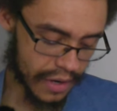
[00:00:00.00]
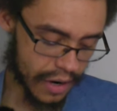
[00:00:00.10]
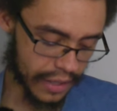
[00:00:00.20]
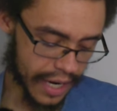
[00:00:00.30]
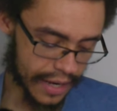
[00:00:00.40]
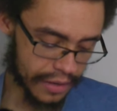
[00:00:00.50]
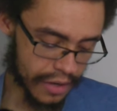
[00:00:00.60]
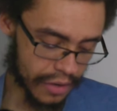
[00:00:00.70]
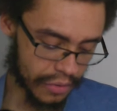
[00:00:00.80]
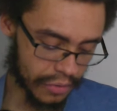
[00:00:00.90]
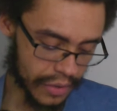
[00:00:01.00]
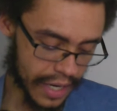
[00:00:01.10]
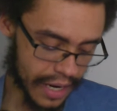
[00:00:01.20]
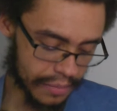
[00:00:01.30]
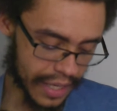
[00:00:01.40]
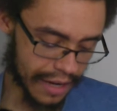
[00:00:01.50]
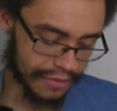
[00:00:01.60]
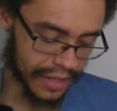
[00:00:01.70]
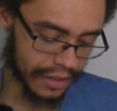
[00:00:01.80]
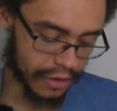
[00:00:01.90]
Okay, you know we're not
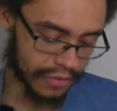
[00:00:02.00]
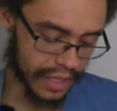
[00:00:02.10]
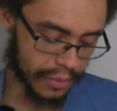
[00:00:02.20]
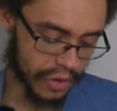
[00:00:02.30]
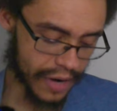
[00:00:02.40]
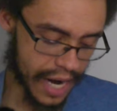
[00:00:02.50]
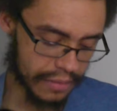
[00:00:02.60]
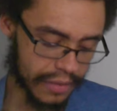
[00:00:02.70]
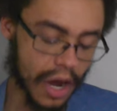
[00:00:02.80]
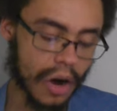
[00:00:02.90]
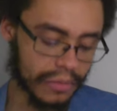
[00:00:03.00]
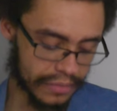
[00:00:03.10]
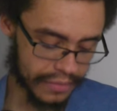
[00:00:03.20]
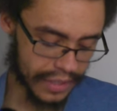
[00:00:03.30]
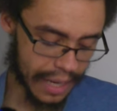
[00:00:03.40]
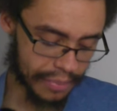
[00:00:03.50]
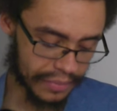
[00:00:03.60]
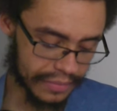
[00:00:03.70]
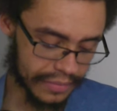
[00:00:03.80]
BF and girlfriend anymore, right? Oh, yep.